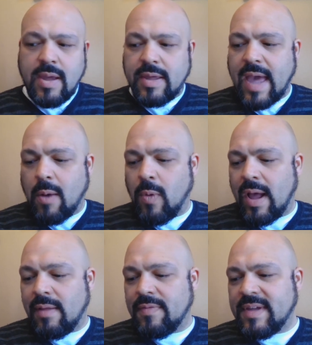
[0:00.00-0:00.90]
Yeah,
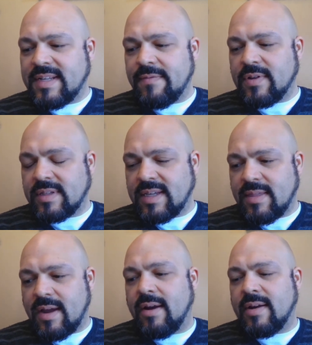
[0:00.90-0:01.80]
well, the difficulty
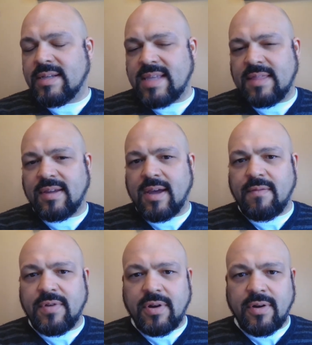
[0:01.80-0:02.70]
there is that
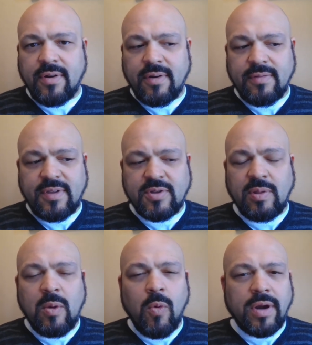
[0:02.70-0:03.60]
there's
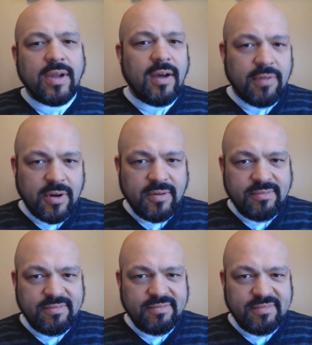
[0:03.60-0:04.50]
only one governor,
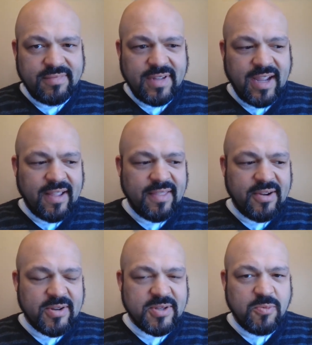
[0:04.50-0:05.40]
and
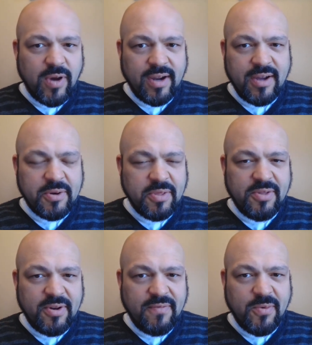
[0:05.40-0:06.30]
there's
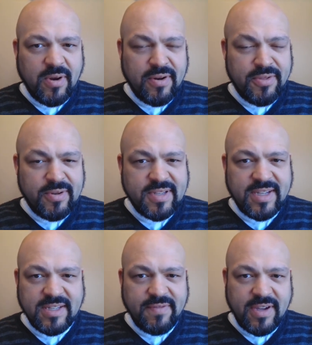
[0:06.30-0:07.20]
134,
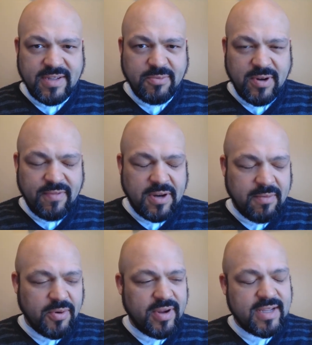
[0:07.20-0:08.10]
136 of us, whatever the
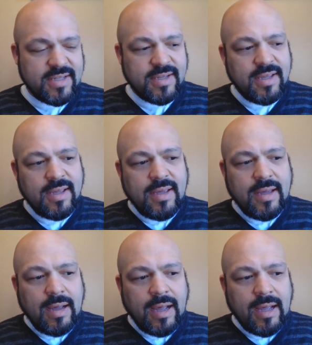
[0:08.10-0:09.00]
number is.
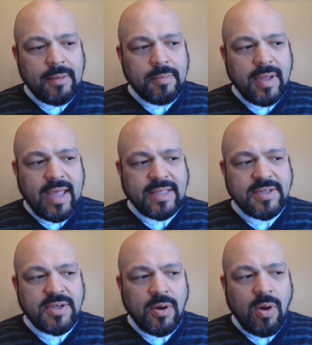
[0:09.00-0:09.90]
And
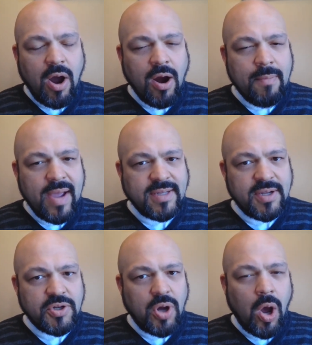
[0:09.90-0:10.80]
so our
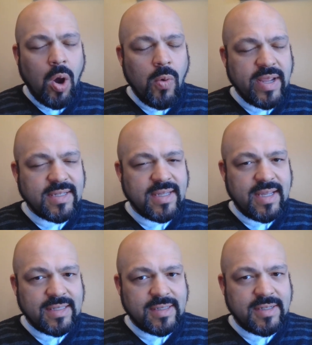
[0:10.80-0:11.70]
message always
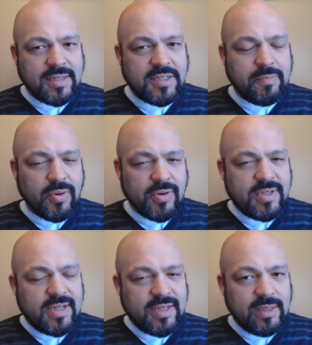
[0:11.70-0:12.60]
gets
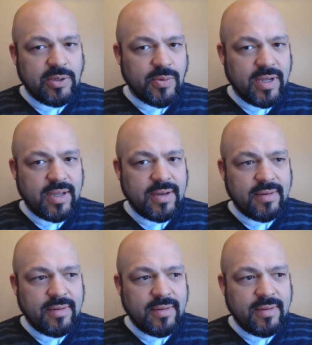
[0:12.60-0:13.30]
dispersed and diluted,